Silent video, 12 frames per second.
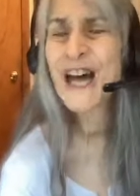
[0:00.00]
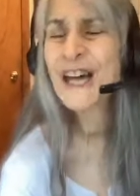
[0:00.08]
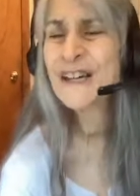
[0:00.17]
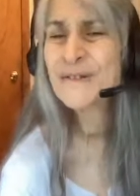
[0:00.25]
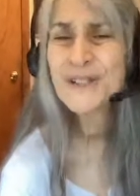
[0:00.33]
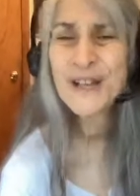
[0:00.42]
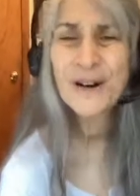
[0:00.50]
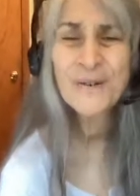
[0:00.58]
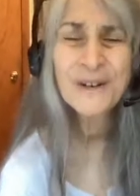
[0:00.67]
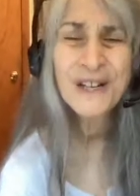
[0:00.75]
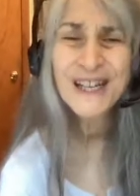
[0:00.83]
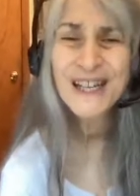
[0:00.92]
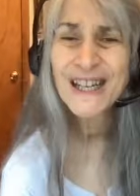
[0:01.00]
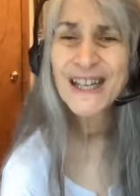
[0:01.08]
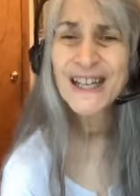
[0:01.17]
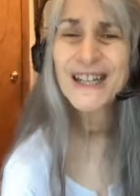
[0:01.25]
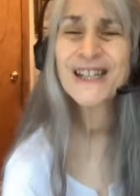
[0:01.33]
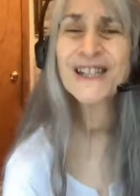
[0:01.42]
I don't know what it
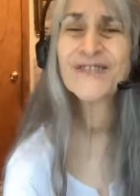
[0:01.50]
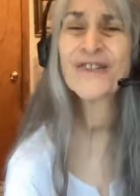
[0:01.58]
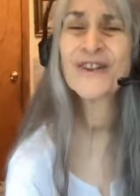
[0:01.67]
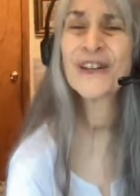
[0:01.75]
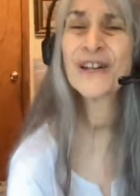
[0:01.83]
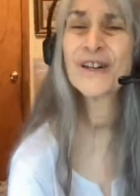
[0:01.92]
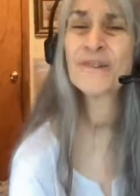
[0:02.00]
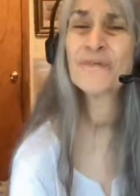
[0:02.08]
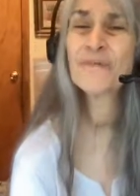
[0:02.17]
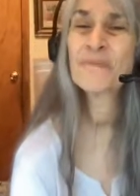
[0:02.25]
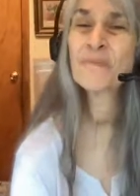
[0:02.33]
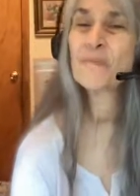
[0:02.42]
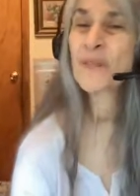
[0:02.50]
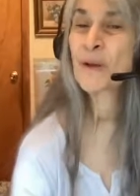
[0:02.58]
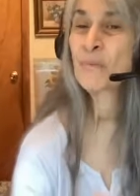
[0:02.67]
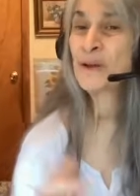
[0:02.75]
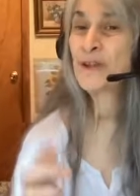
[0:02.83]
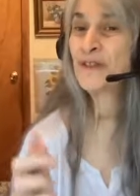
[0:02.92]
is for you,
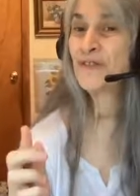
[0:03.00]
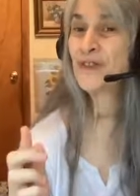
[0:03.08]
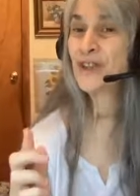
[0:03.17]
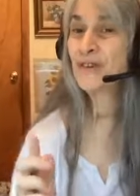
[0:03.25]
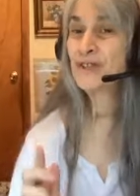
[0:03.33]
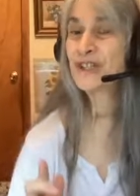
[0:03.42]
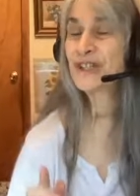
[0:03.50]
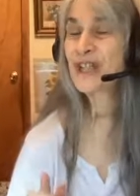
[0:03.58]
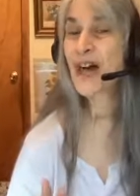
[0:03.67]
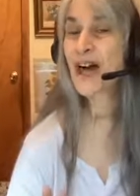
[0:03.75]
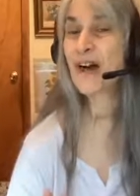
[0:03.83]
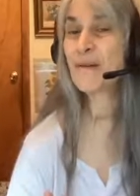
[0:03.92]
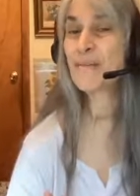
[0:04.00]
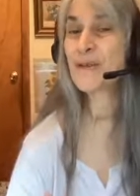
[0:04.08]
but if you stop